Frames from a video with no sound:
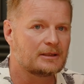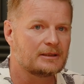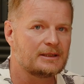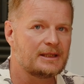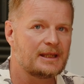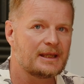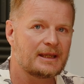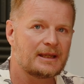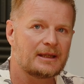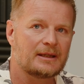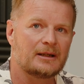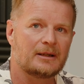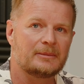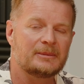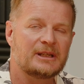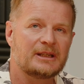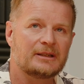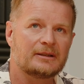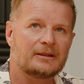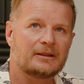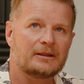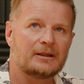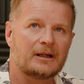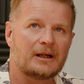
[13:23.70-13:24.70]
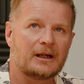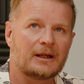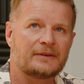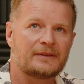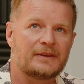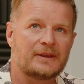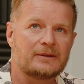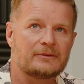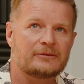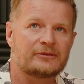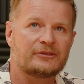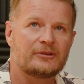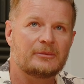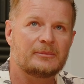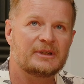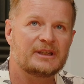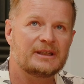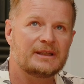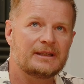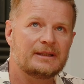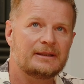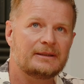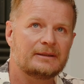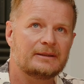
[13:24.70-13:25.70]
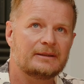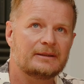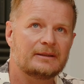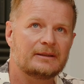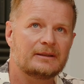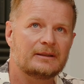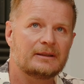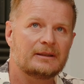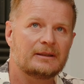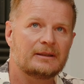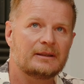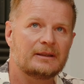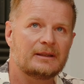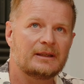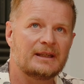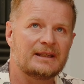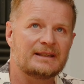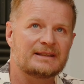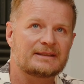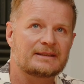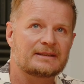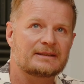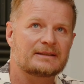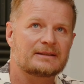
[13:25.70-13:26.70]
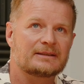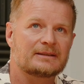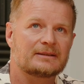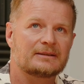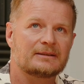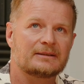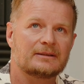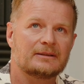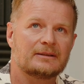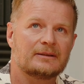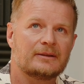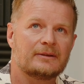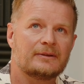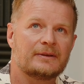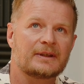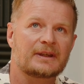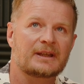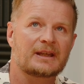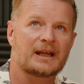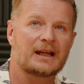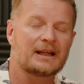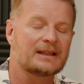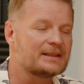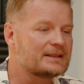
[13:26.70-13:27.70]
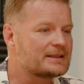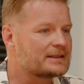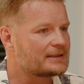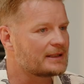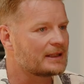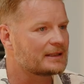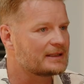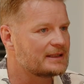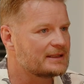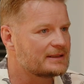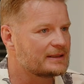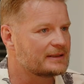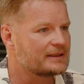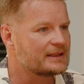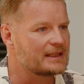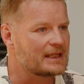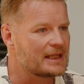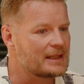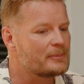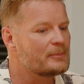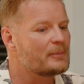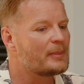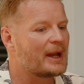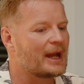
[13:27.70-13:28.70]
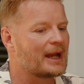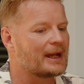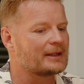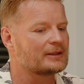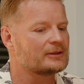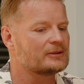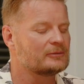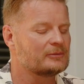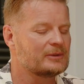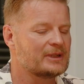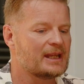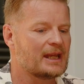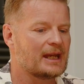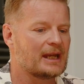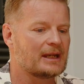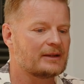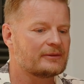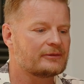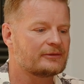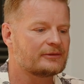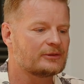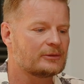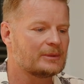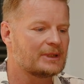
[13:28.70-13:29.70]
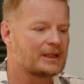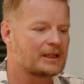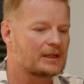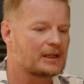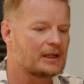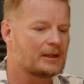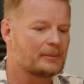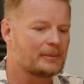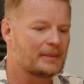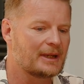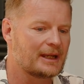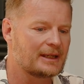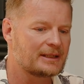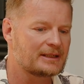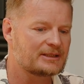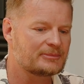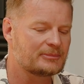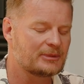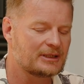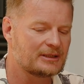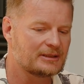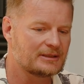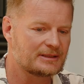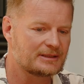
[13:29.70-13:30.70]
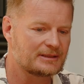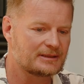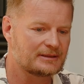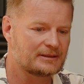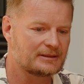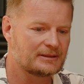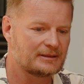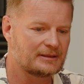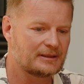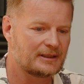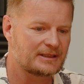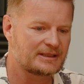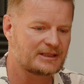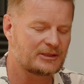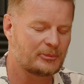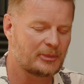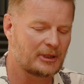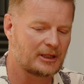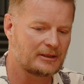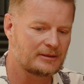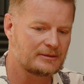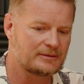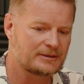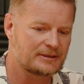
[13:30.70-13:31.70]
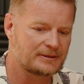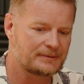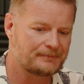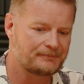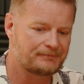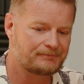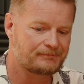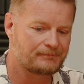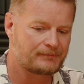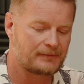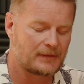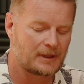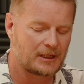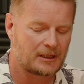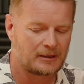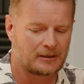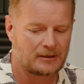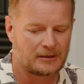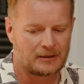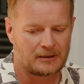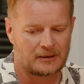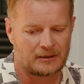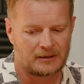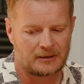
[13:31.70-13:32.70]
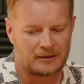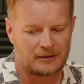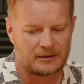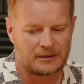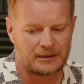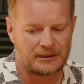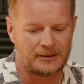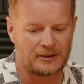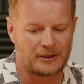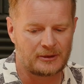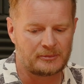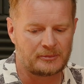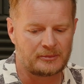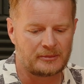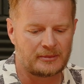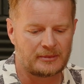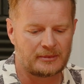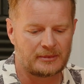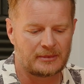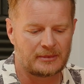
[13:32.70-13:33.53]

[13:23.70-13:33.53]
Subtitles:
Yeah, I mean, I think for me, it's the case studies and the impact that we have for IncomeMAX, because I suppose, you know,